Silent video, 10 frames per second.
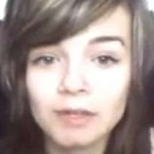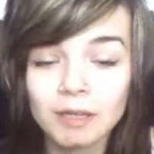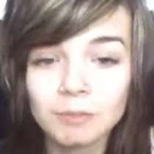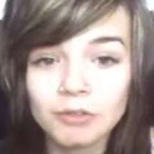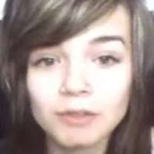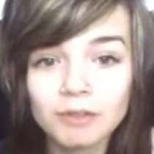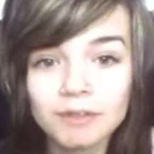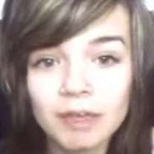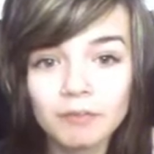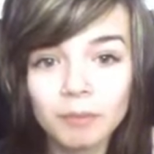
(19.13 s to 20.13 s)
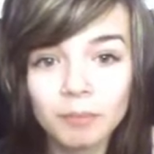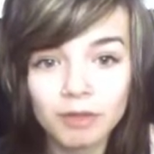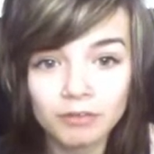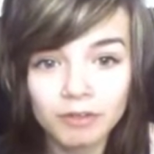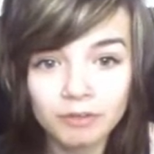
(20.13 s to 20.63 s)
immature together, but
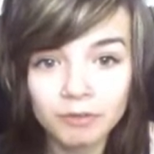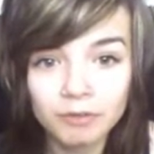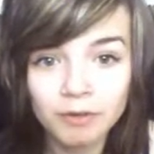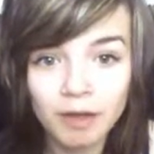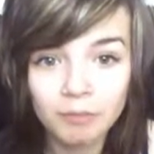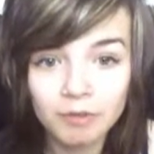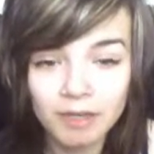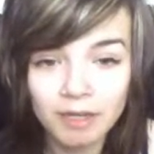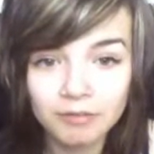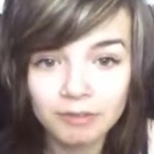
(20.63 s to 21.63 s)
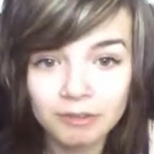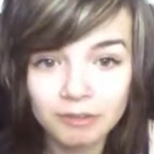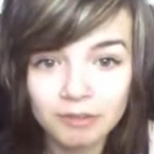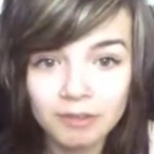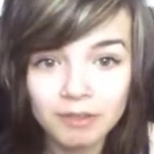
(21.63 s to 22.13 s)
in general I'm going to have to